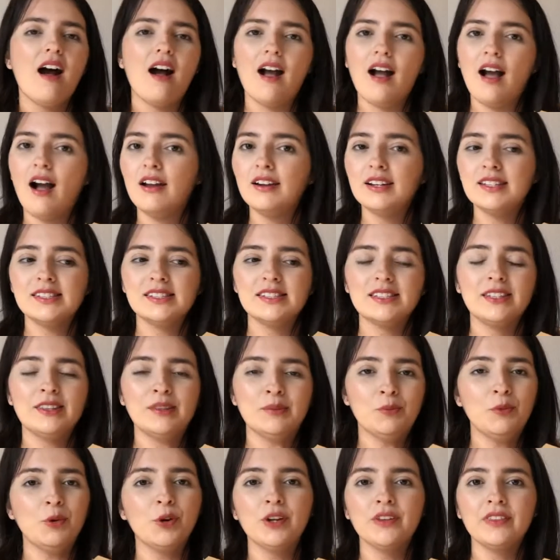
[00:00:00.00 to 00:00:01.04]
honestly,
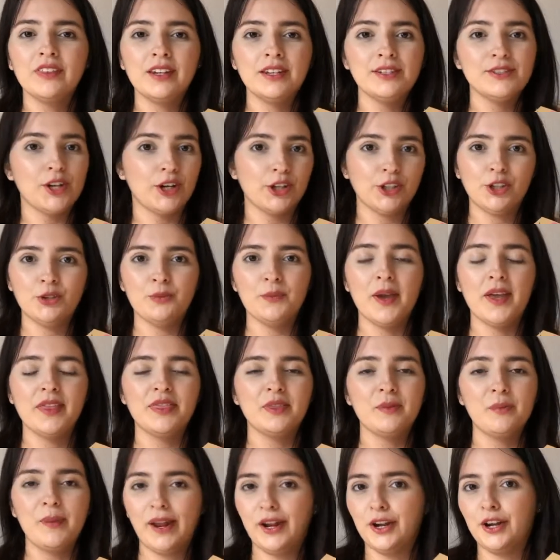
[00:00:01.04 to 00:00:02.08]
the more that I document,
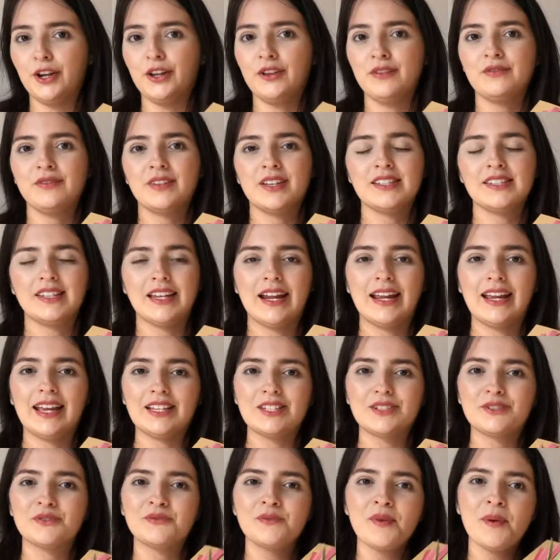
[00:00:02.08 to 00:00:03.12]
the better, because then I
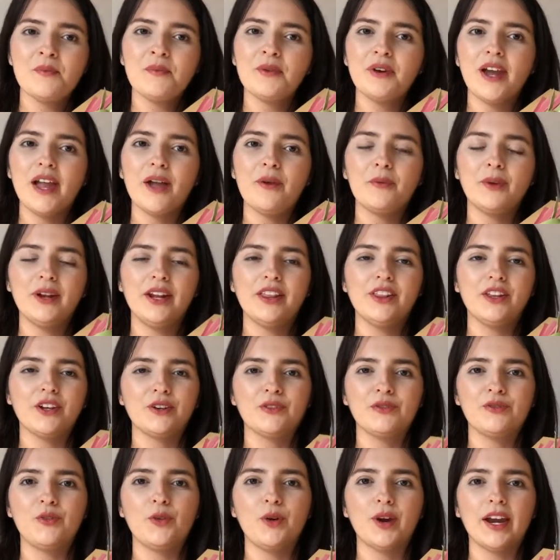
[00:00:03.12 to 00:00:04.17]
get to remember it when I look
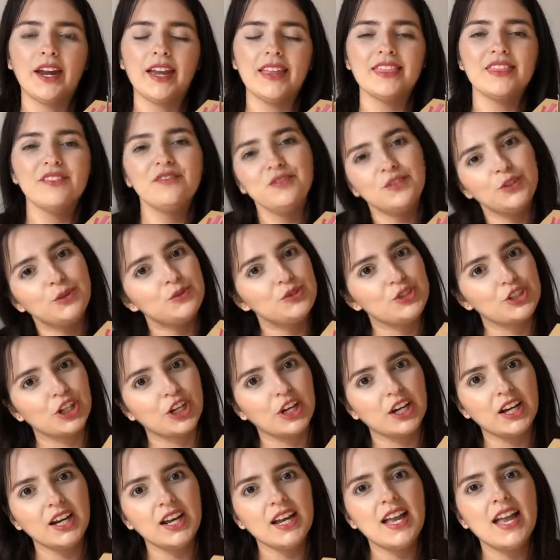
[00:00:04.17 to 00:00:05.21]
for it in the
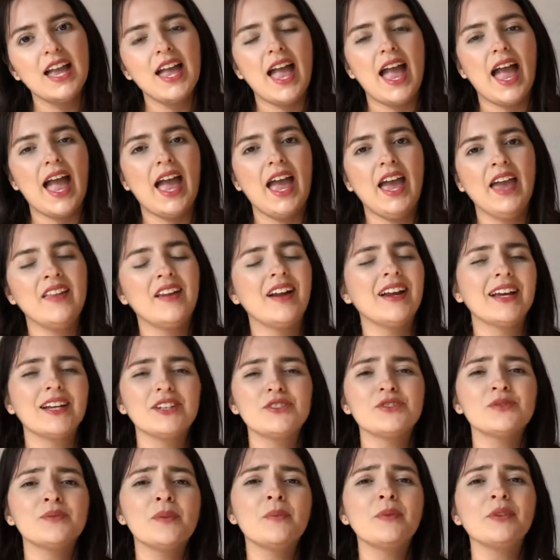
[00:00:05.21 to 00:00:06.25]
future. And I get
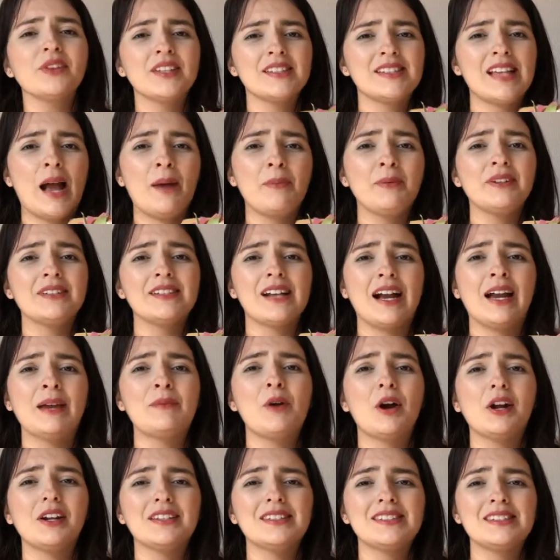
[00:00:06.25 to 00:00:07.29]
to remember this happy time.
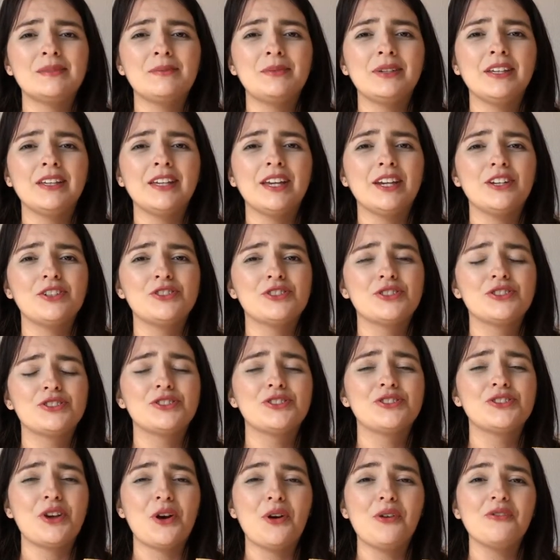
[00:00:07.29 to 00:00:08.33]
Honestly, being engaged is
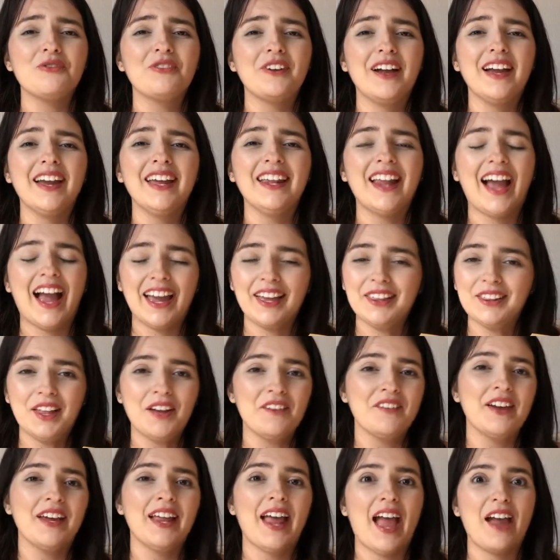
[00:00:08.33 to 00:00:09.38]
so fun. I
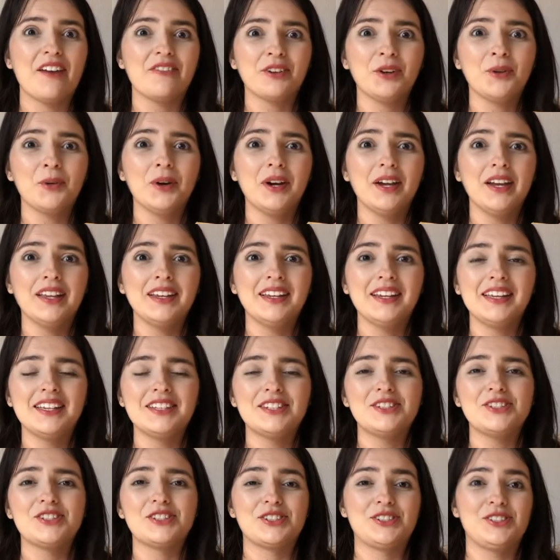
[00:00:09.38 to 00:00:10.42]
love it. Everyone
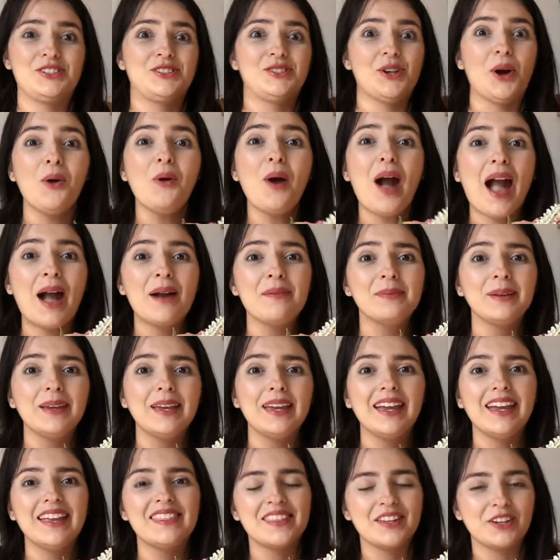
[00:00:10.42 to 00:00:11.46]
is just so
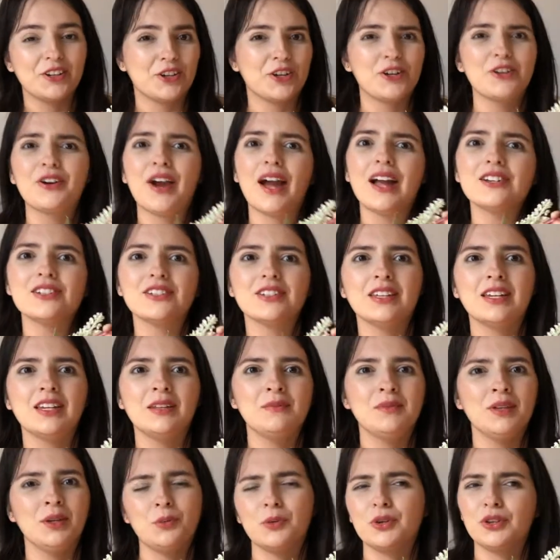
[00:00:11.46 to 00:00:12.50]
happy and they're
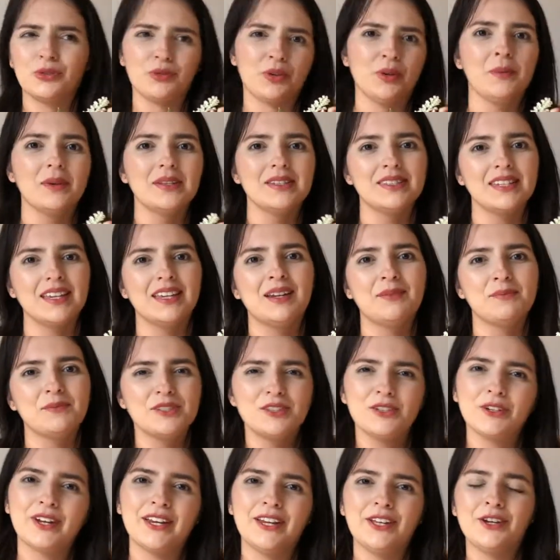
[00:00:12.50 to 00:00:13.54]
congratulating me. We're 3 months in, I'm
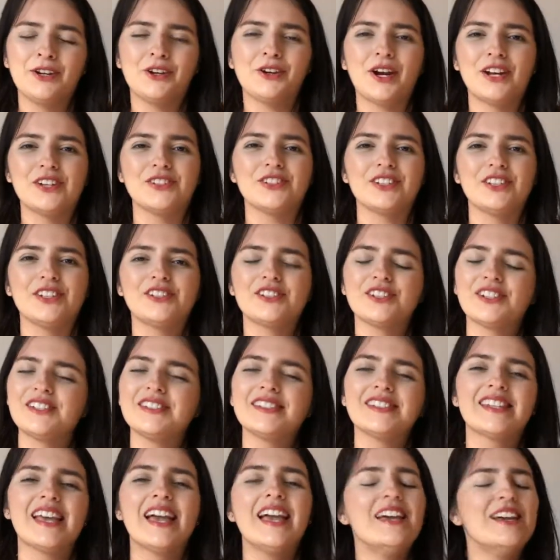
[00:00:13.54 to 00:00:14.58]
still getting
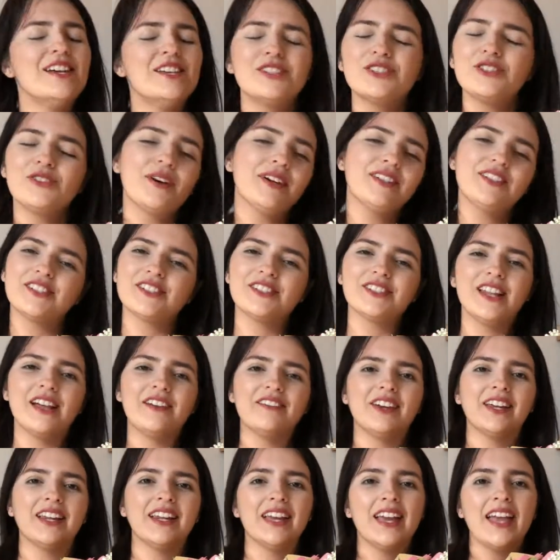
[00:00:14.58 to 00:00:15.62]
congratulations. So I just
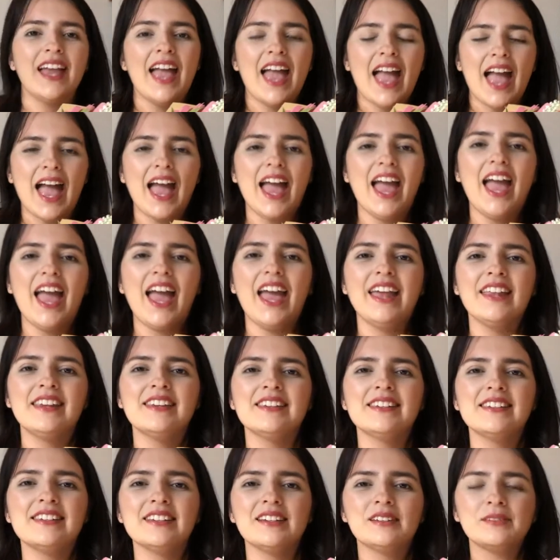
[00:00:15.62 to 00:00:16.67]
love it.
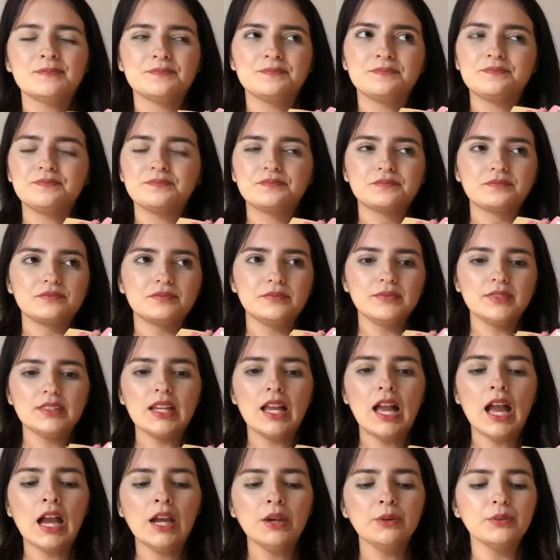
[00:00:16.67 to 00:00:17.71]
And
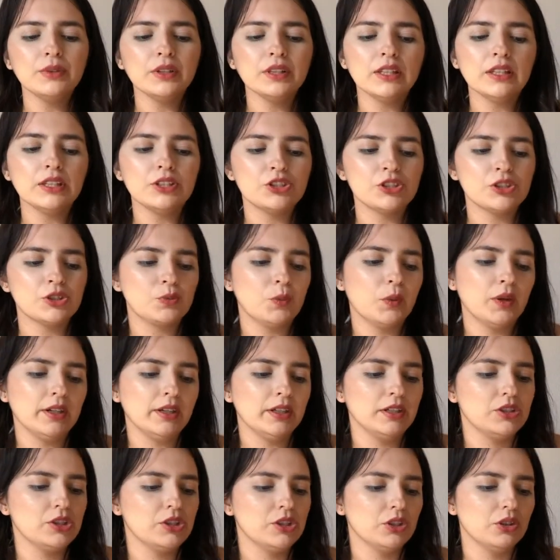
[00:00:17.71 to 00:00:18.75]
I really just
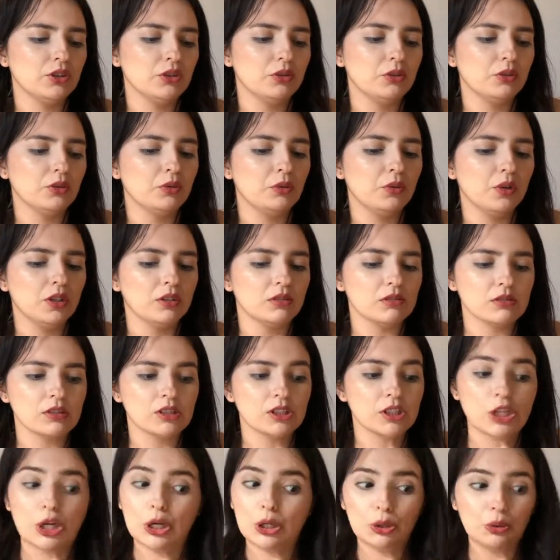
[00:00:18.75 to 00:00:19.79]
wanted to
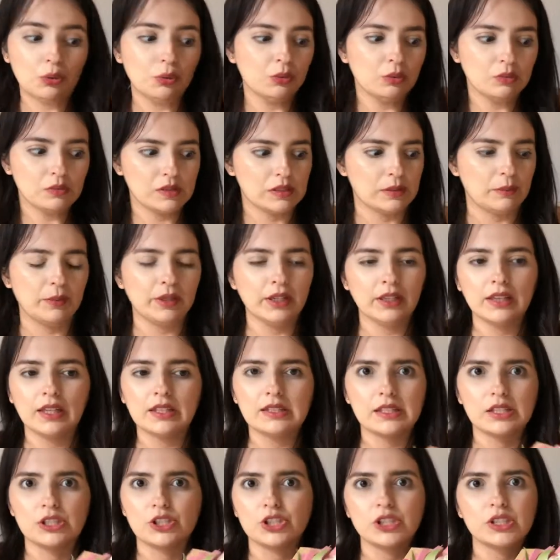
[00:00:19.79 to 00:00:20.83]
show somebody
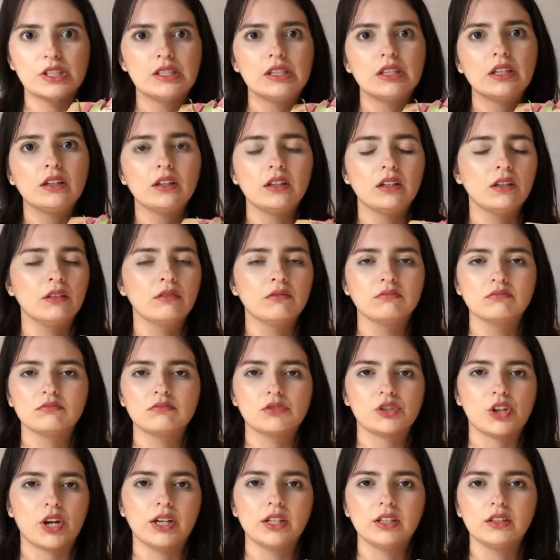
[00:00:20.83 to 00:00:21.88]
that's interested in
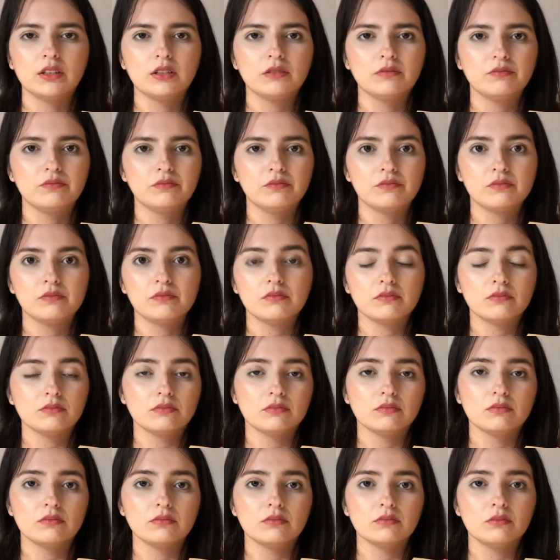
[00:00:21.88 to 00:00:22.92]
trying to
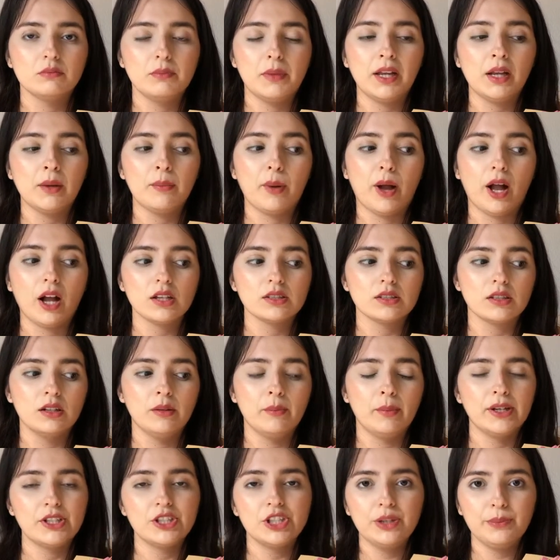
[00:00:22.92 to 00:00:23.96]
make a box on a
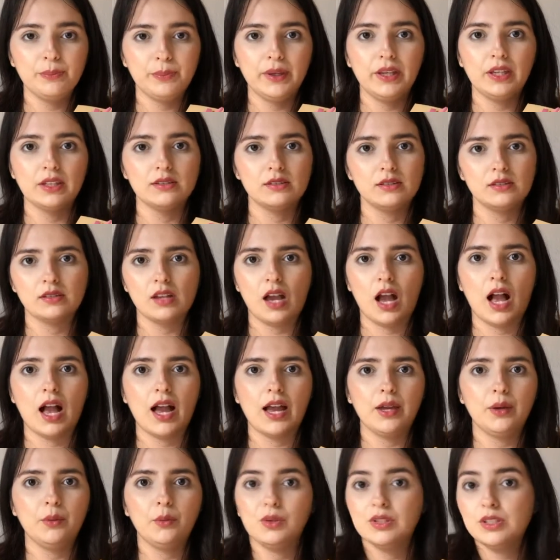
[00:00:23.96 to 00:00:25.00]
budget, because
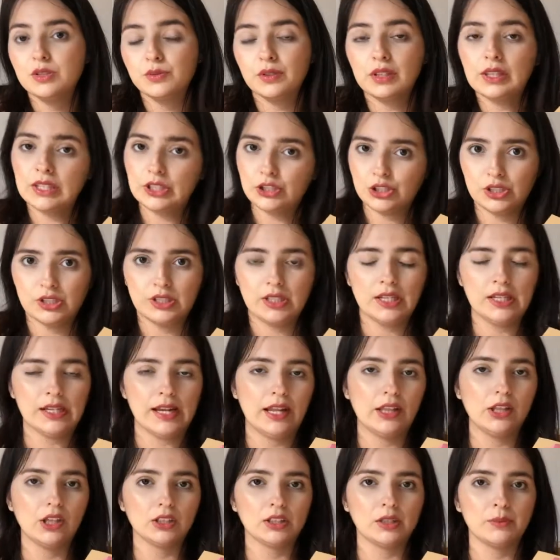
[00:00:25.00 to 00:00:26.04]
I was really interested and
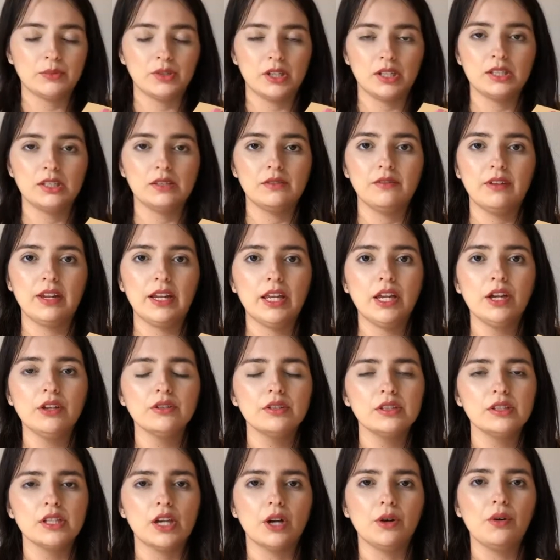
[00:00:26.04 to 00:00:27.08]
I looked up tons of
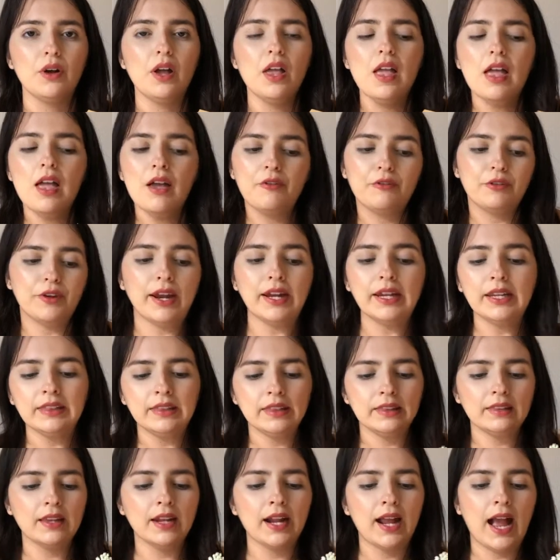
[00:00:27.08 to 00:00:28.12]
videos. So for
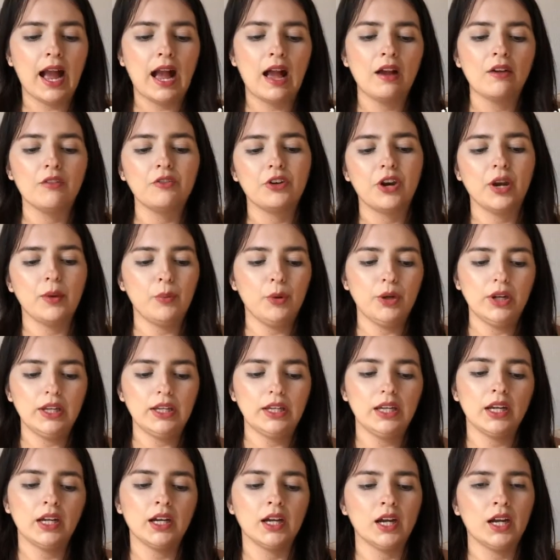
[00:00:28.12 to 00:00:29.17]
anything that I have or I put in
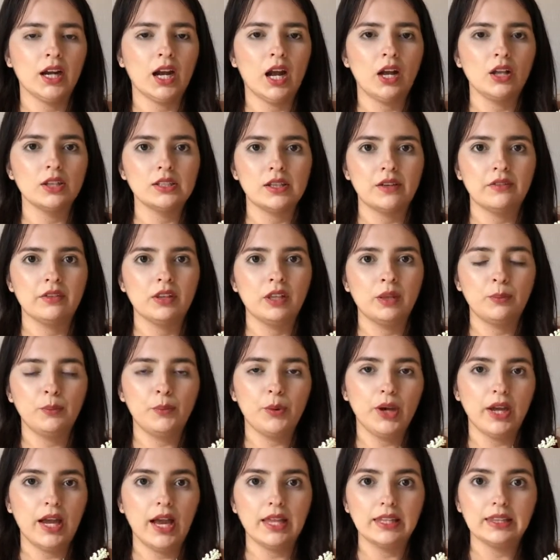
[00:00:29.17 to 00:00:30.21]
here, I'll definitely
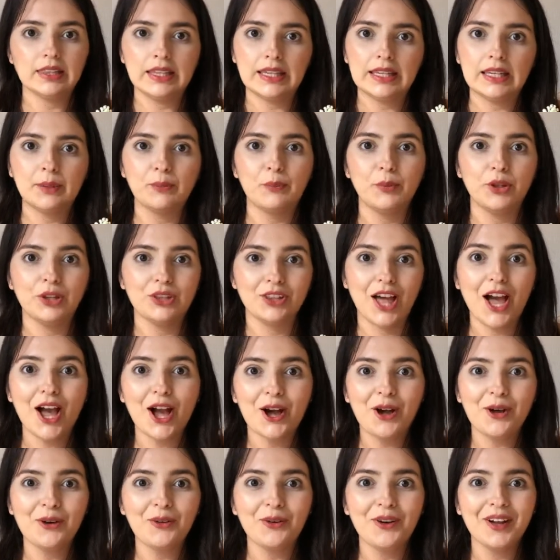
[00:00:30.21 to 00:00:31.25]
put a link
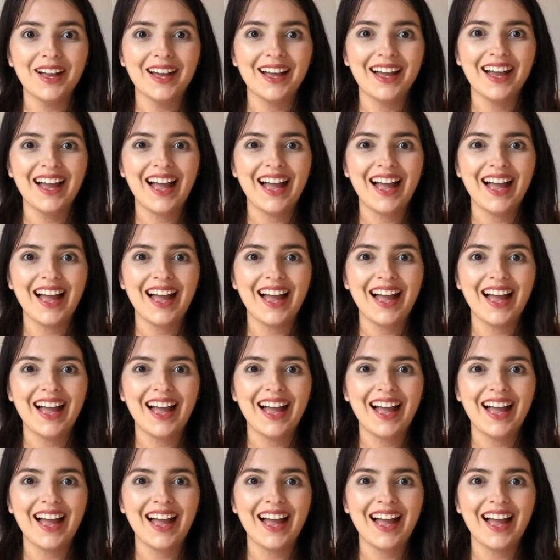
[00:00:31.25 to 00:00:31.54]
below.